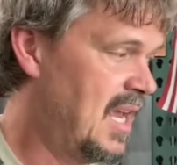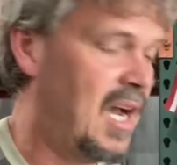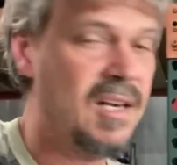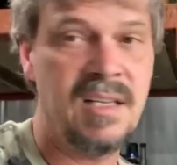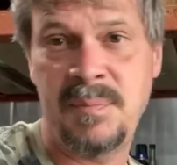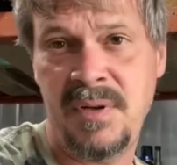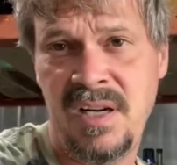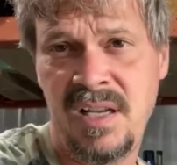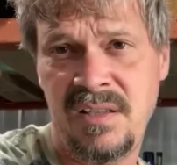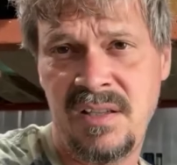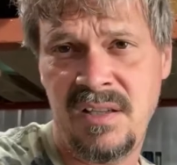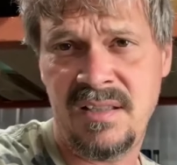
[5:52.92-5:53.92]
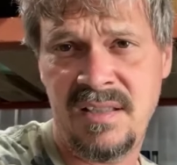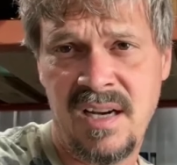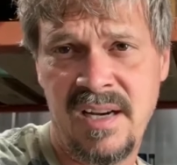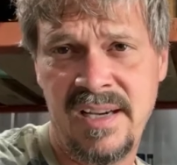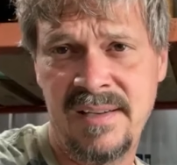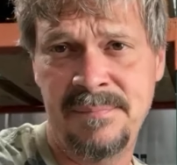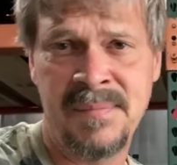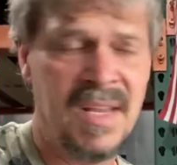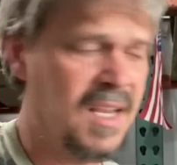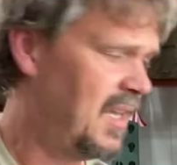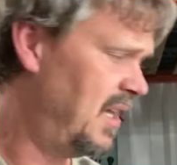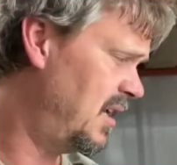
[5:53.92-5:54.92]
I just put it in until it's tight.
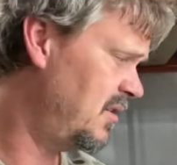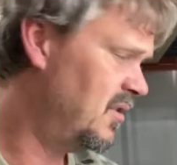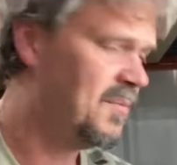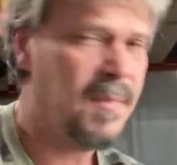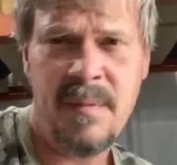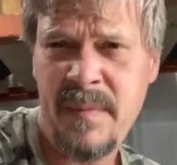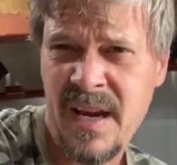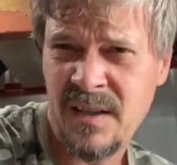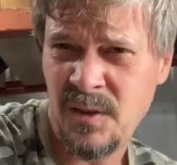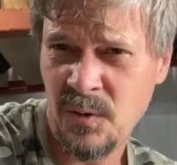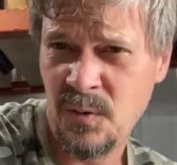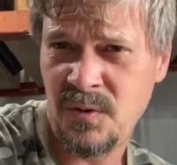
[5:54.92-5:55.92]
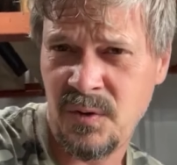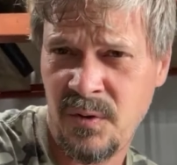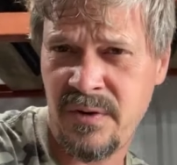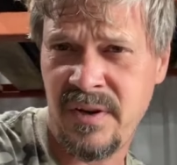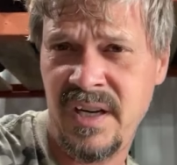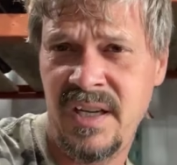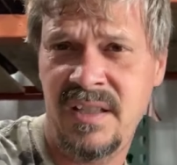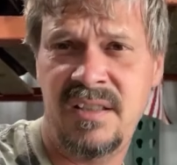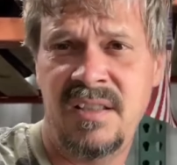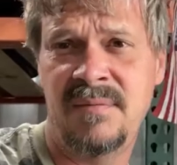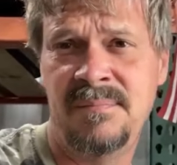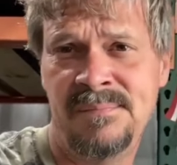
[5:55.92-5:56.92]
And I used my Mac Tools torque
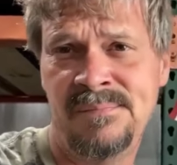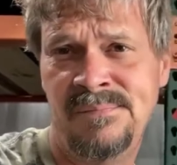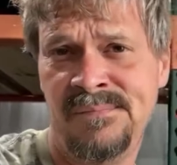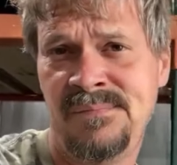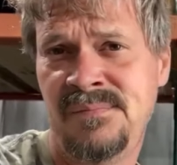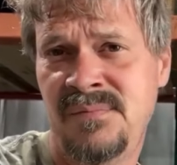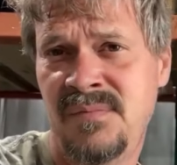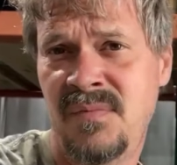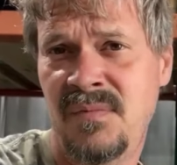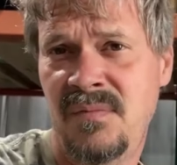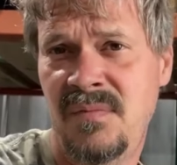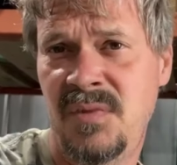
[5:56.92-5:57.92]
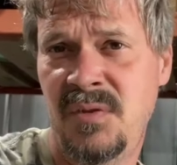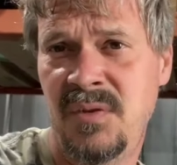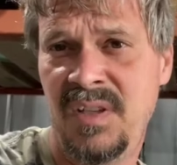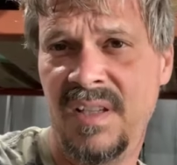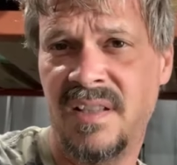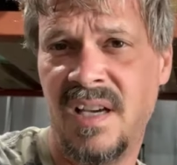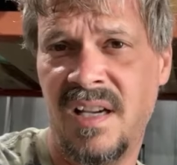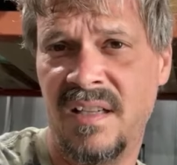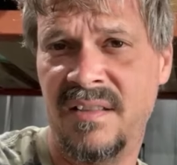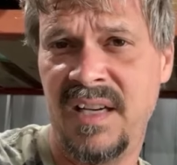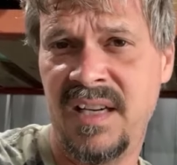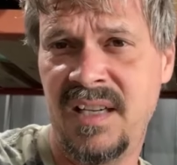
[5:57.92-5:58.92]
wrench to at least kind
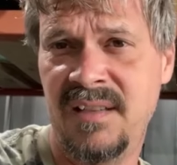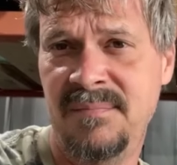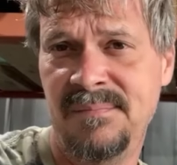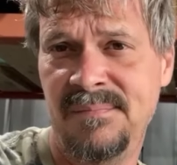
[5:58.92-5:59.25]
of check it.